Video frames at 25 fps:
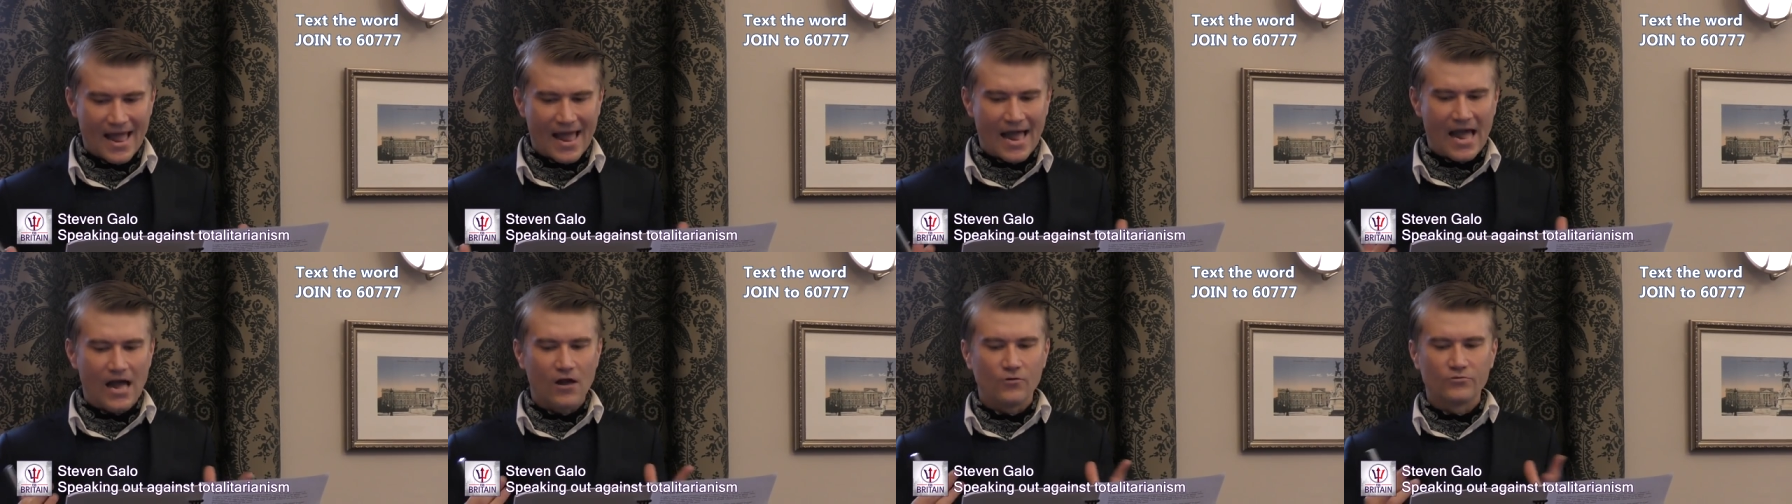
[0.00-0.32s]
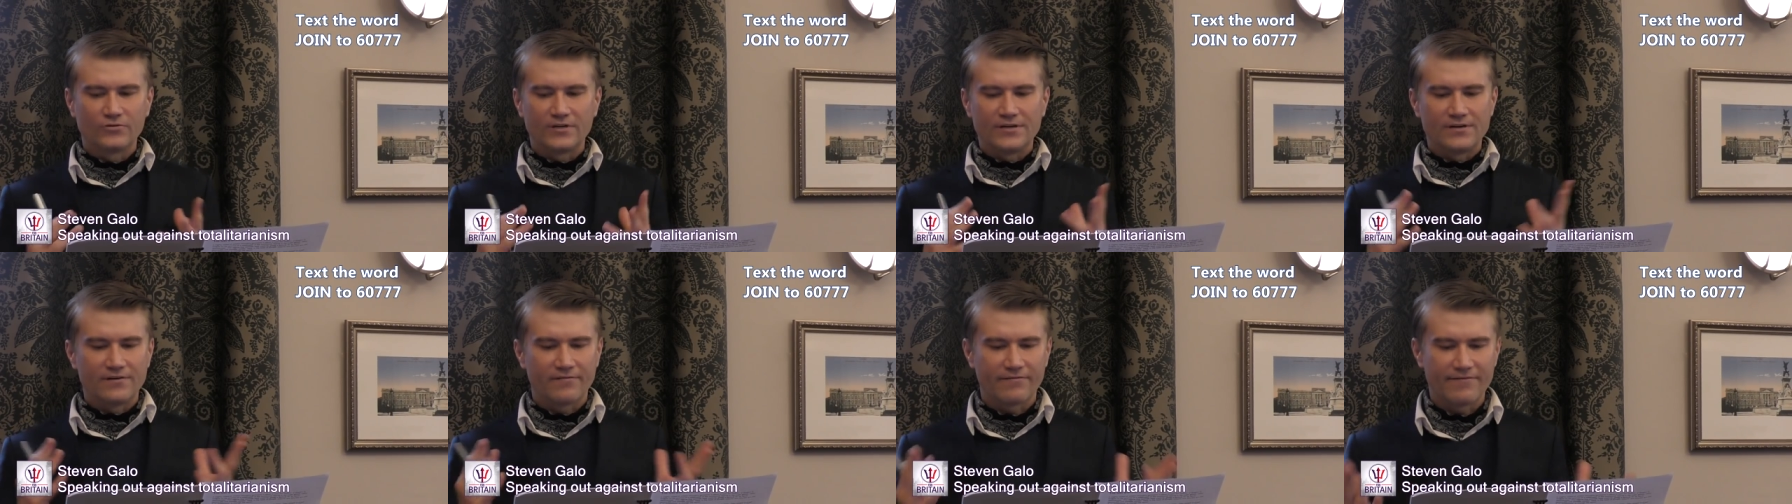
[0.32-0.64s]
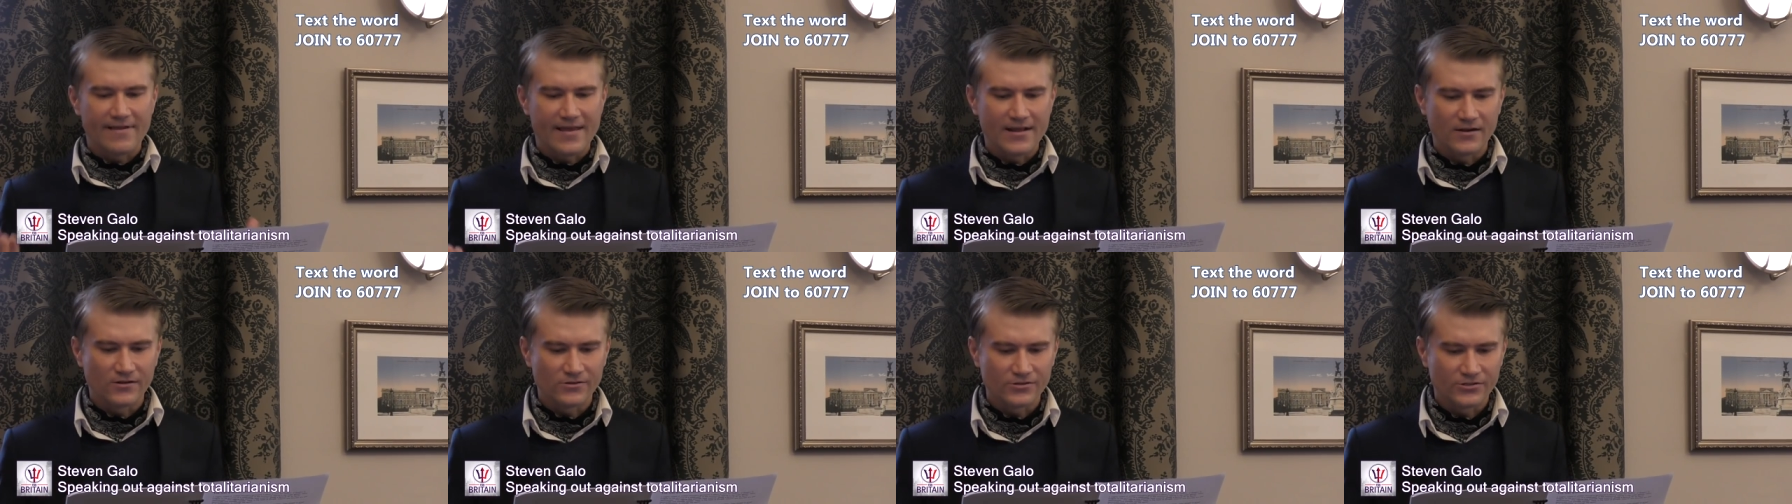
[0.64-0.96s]
out in the
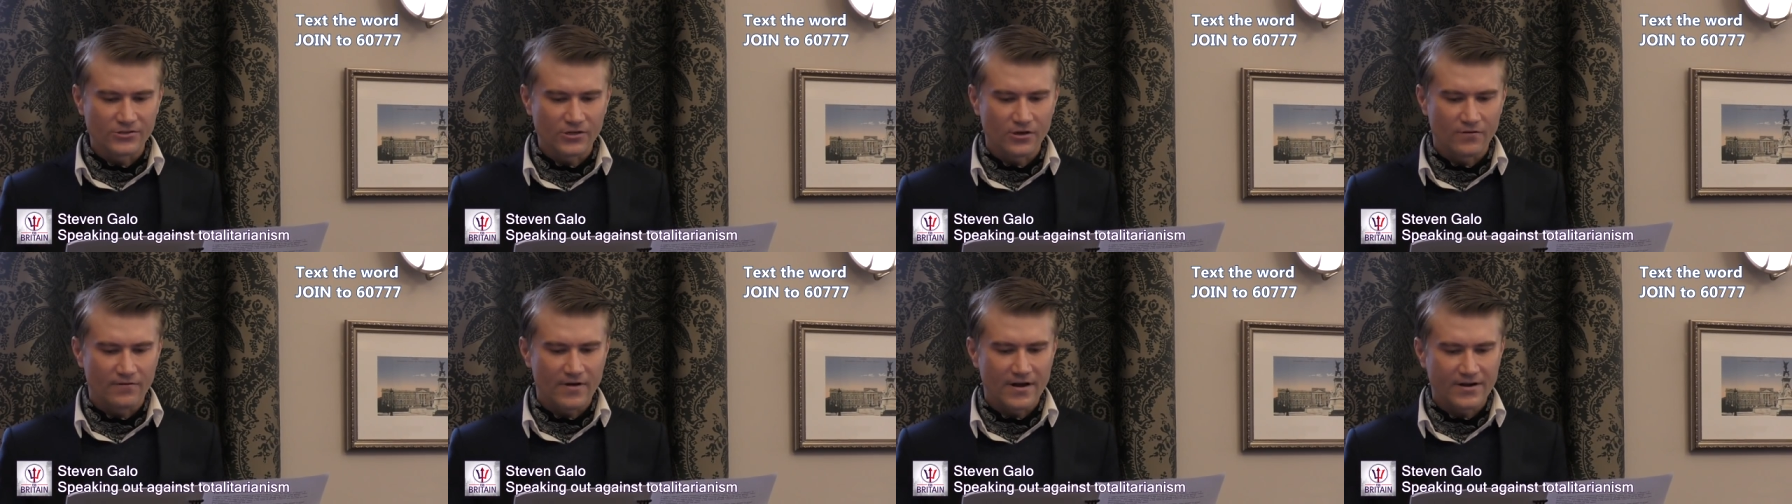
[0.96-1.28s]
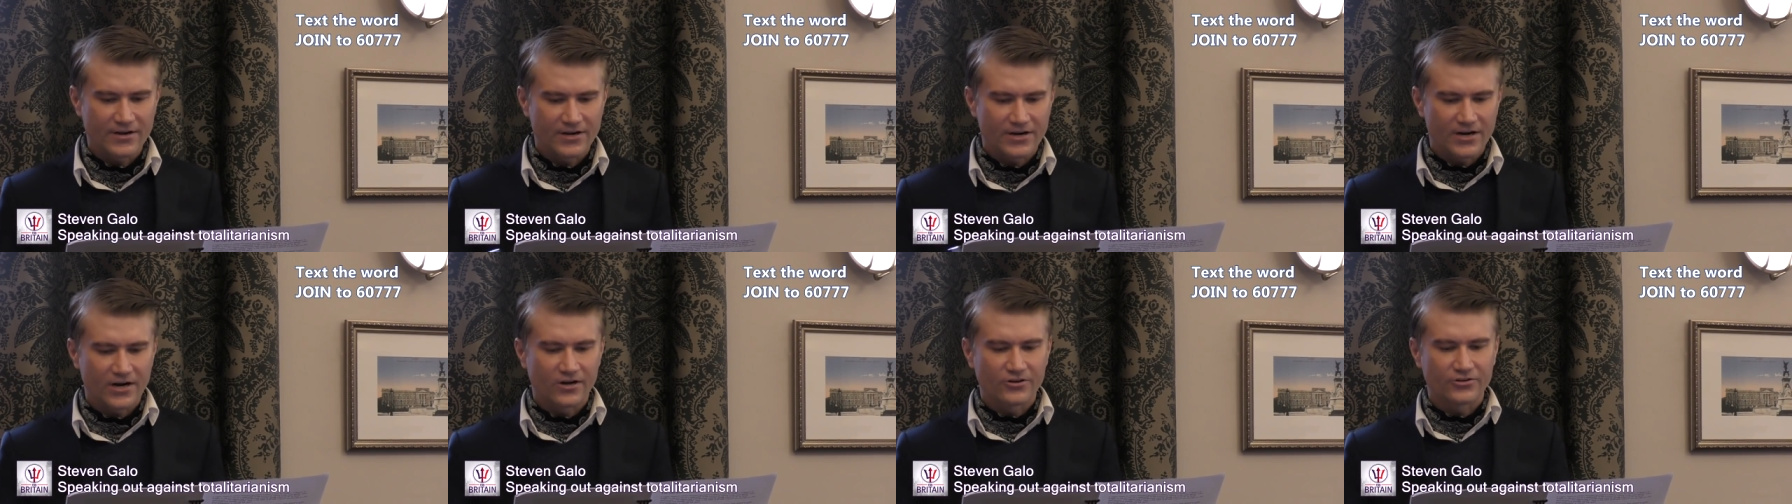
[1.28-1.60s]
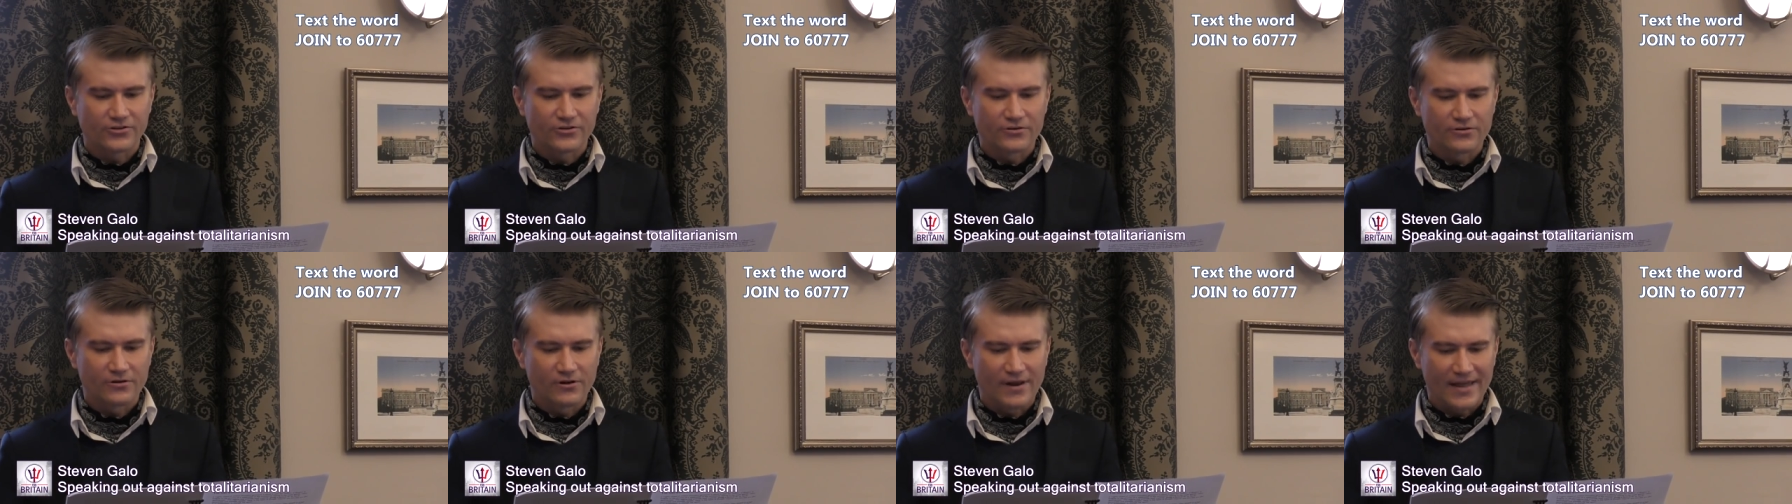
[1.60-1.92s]
fields of
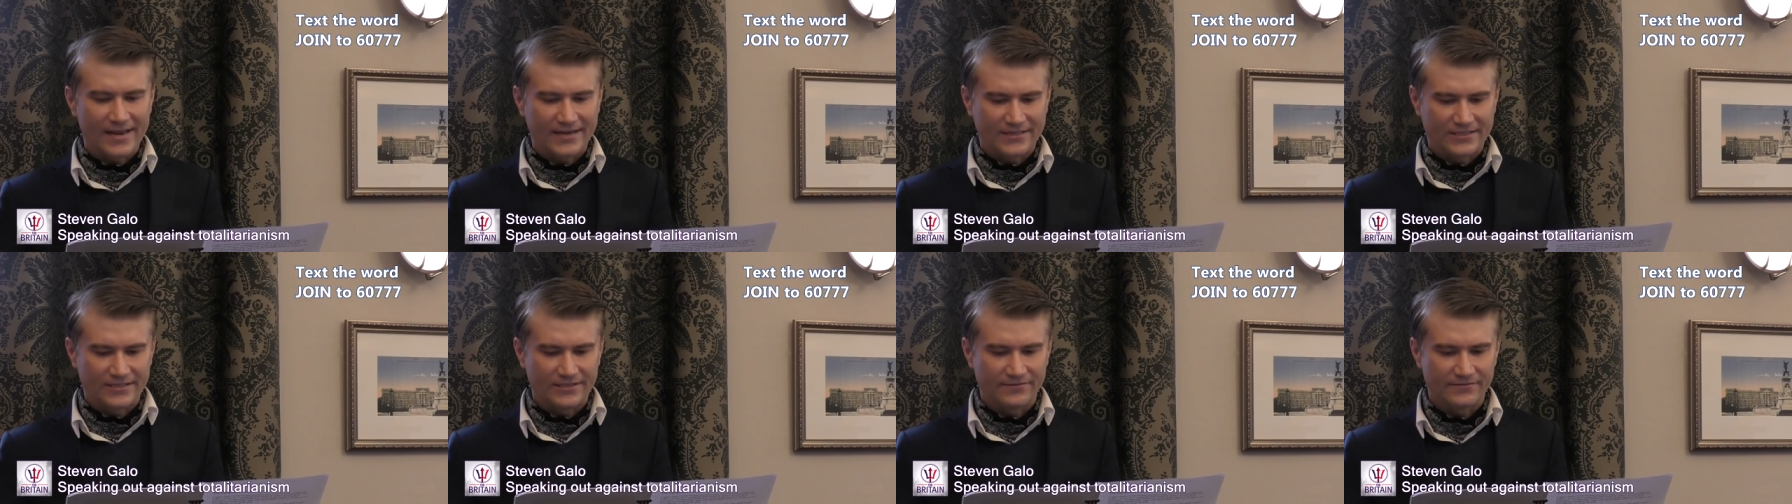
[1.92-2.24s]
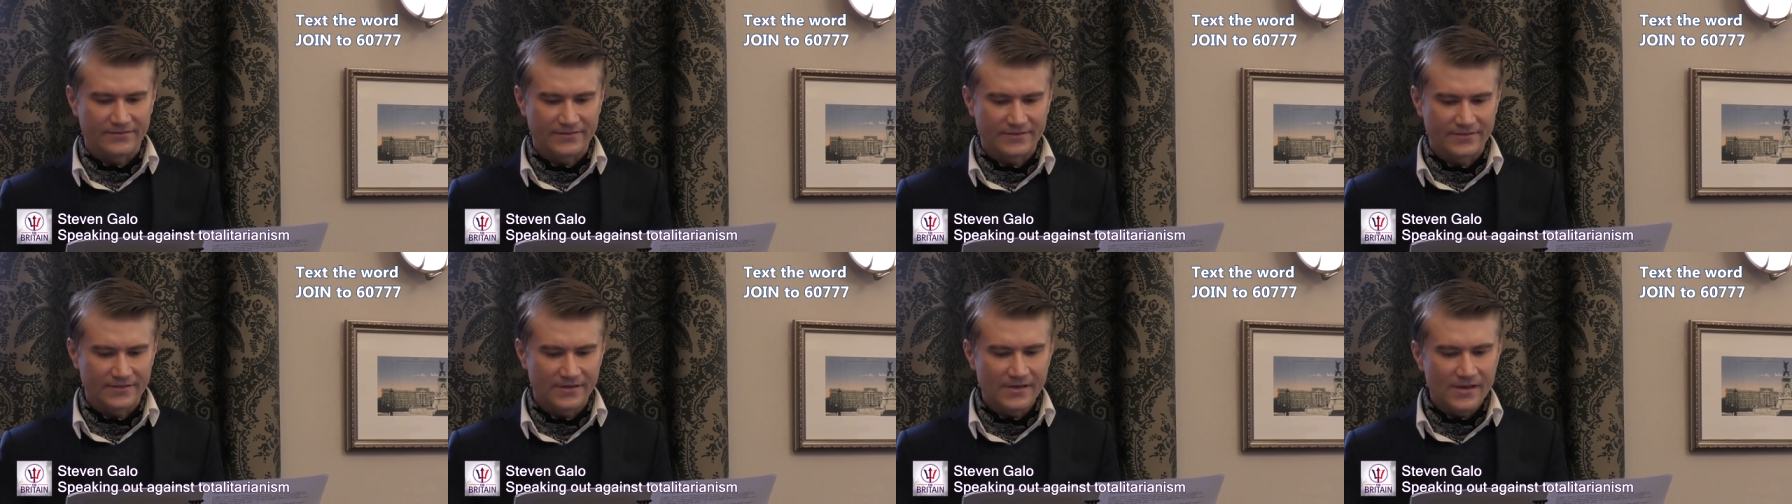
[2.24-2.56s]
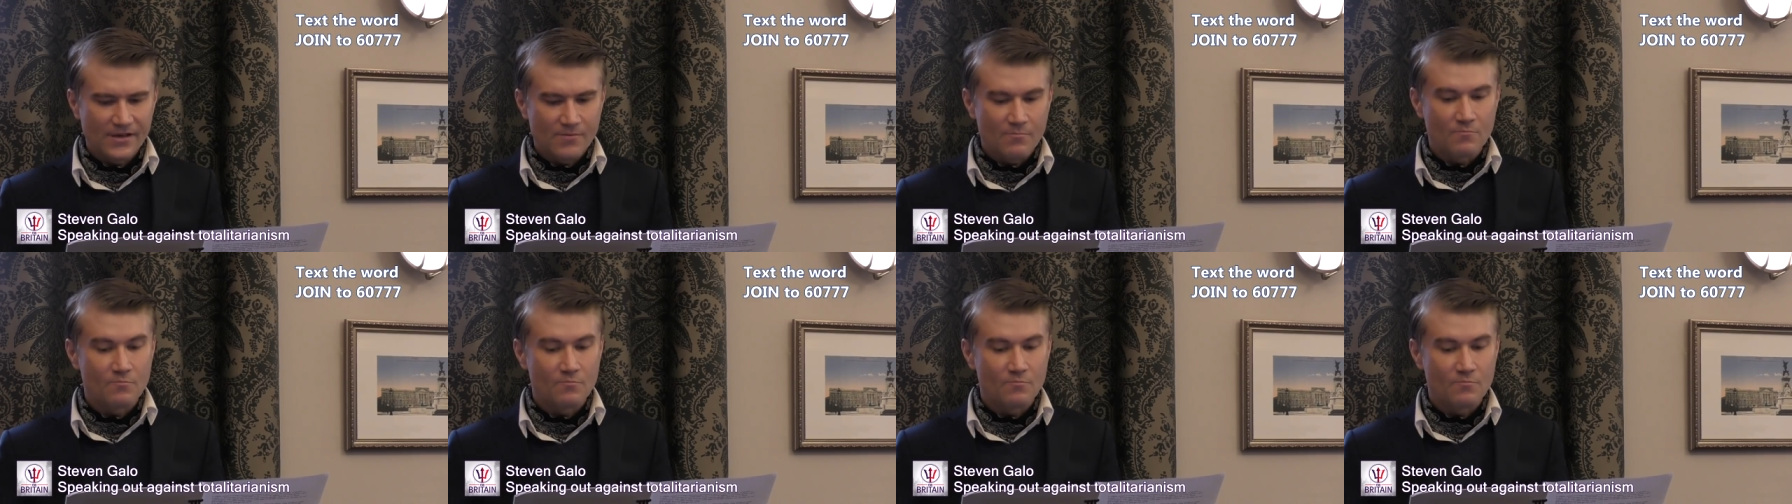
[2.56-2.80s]
agricultural collectives.